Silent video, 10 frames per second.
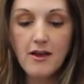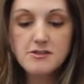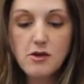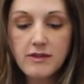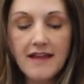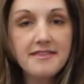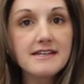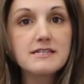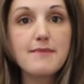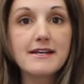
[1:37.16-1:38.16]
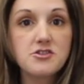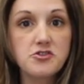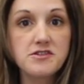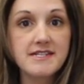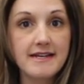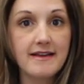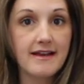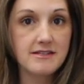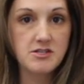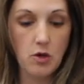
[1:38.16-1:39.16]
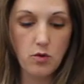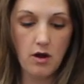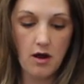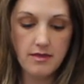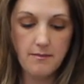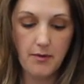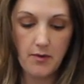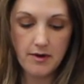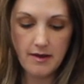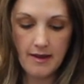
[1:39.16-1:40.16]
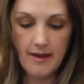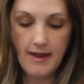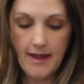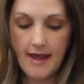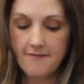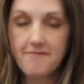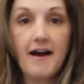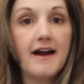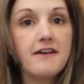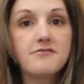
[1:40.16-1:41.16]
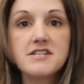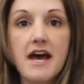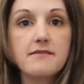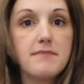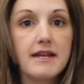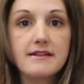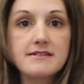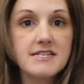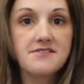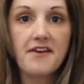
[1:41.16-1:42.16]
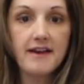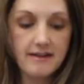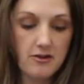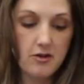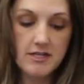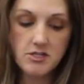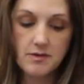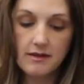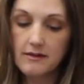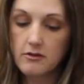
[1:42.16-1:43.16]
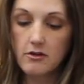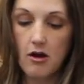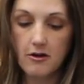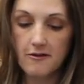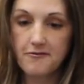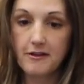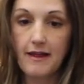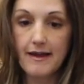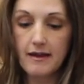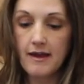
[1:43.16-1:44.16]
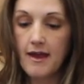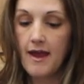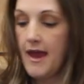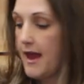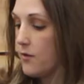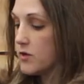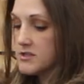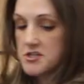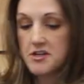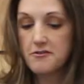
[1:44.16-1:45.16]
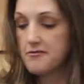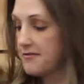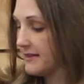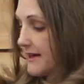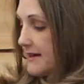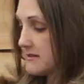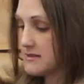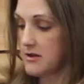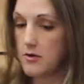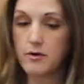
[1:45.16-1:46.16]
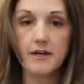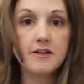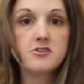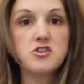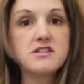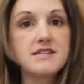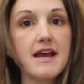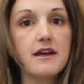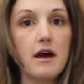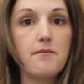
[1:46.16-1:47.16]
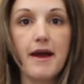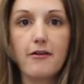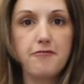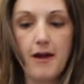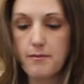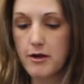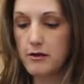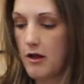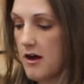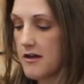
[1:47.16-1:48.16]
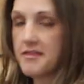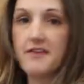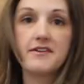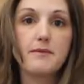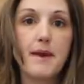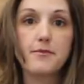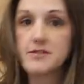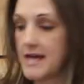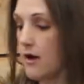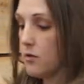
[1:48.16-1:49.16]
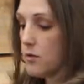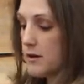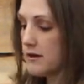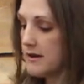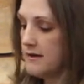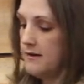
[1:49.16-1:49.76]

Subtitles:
So let this mixture sit and soak on the board. 5-10 minutes is fine. You can do it a little longer if you like. And once you've let it soak, just take a microfiber cloth, even a paper towel will work.